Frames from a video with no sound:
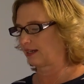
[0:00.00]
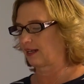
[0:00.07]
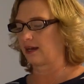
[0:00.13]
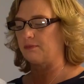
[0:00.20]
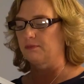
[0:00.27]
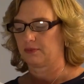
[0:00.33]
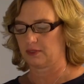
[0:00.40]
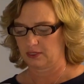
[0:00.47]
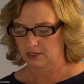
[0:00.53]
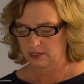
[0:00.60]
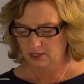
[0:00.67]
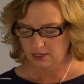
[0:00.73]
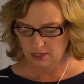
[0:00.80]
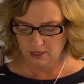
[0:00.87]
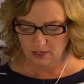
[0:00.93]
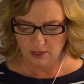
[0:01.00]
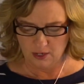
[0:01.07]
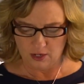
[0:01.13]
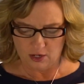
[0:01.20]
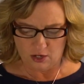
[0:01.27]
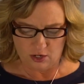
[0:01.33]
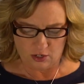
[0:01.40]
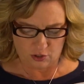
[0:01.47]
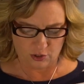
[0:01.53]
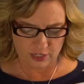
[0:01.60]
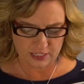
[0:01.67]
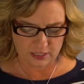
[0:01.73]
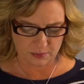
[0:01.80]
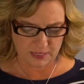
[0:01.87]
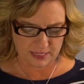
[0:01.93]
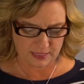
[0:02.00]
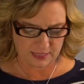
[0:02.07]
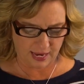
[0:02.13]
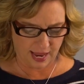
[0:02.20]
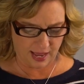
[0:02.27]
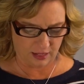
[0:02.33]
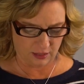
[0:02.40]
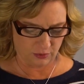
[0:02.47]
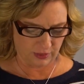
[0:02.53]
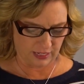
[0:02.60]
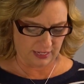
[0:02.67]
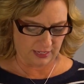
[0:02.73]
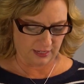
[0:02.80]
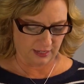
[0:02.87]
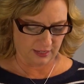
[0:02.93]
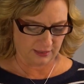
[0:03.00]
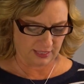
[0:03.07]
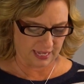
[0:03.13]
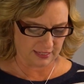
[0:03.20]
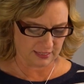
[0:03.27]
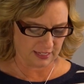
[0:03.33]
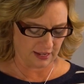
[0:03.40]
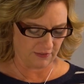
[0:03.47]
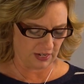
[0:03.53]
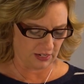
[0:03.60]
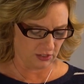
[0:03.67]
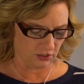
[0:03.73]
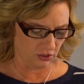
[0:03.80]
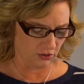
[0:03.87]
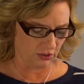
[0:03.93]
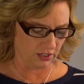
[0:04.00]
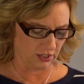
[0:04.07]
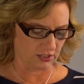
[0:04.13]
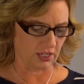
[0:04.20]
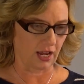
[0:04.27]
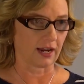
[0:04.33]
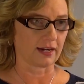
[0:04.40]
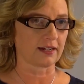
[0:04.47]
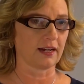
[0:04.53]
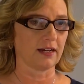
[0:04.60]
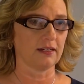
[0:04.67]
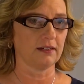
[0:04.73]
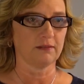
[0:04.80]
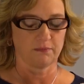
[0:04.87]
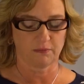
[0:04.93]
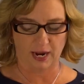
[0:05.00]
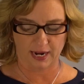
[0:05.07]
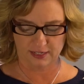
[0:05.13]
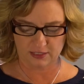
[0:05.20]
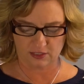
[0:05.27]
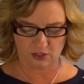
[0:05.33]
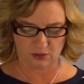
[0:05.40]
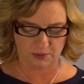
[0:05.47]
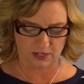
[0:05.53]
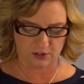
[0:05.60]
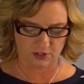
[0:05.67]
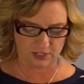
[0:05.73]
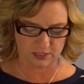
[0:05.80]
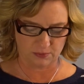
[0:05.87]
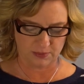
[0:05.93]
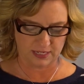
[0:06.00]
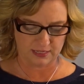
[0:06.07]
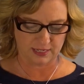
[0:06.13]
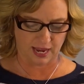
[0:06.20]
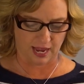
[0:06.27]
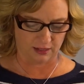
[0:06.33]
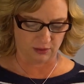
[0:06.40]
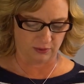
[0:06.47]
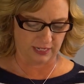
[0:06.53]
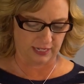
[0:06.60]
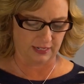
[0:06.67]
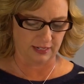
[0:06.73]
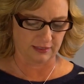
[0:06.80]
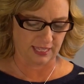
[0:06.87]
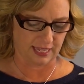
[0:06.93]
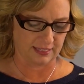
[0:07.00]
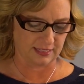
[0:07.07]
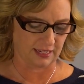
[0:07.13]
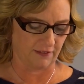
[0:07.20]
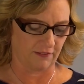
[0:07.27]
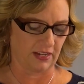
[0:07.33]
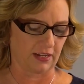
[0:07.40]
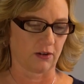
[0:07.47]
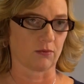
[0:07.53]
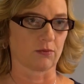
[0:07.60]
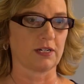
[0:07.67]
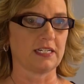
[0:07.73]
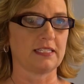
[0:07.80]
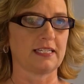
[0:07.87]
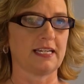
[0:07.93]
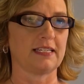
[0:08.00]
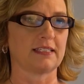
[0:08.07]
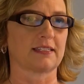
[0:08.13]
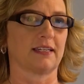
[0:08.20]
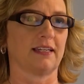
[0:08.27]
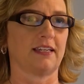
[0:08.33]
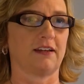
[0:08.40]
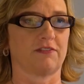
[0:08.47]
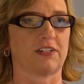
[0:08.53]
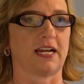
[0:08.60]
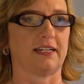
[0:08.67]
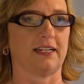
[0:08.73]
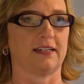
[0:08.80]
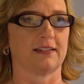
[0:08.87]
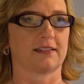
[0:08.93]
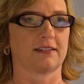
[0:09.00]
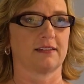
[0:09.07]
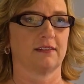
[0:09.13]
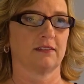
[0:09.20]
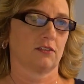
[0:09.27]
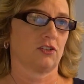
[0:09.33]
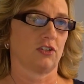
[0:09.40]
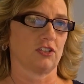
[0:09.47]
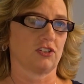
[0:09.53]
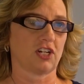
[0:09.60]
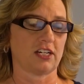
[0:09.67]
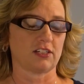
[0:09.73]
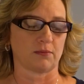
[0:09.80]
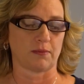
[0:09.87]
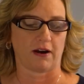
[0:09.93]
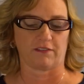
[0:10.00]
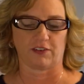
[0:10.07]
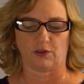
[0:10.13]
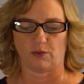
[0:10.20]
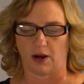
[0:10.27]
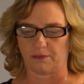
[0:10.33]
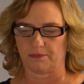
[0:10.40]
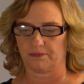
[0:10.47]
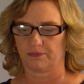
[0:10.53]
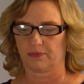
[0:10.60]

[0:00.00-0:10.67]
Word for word: it up. Christmas, Halloween, Thanksgiving, New Year's, Hanukkah. Mine is going to be Christmas, Halloween, Thanksgiving, receipts, gift ideas. So you could change them however you want.